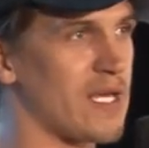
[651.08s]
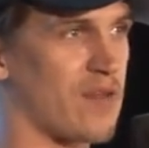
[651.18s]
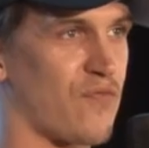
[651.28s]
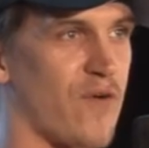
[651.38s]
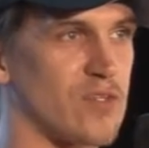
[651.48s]
like
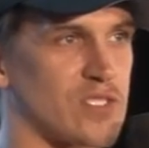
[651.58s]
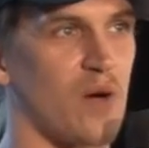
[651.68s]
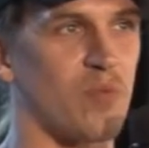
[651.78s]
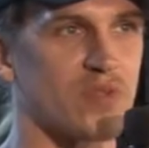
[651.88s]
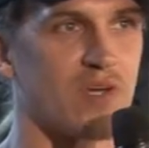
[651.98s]
the first
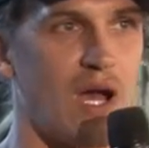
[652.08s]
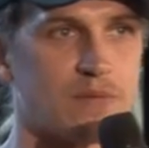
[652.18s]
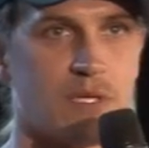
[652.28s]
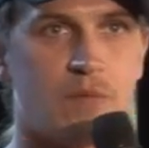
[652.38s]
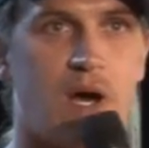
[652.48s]
couple
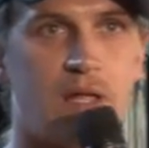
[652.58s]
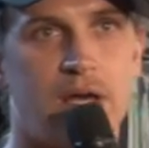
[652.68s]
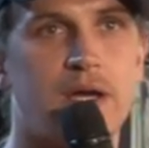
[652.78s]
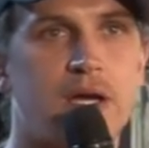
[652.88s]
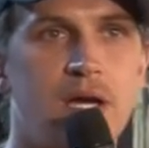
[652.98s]
times, I'm I
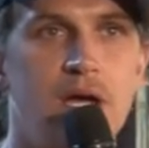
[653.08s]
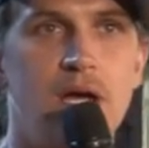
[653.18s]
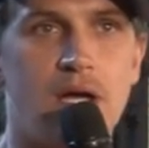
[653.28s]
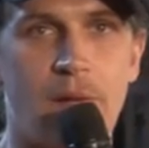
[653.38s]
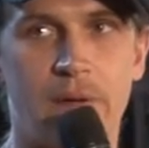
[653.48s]
like,
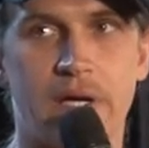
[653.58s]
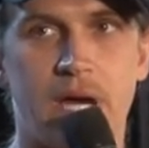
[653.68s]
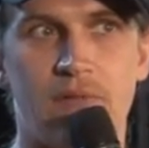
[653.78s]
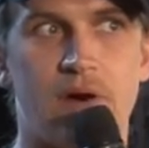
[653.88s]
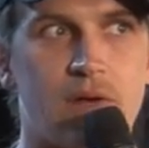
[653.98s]
I'm like
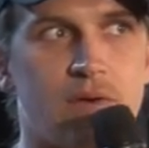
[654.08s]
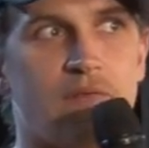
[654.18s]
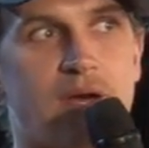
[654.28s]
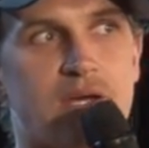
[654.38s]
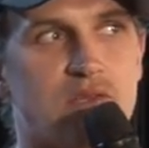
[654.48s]
Kev, I don't know if
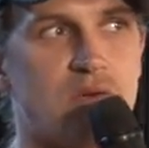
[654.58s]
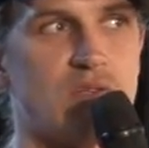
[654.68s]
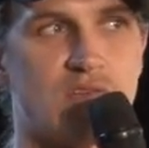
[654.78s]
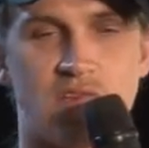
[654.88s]
I could do this.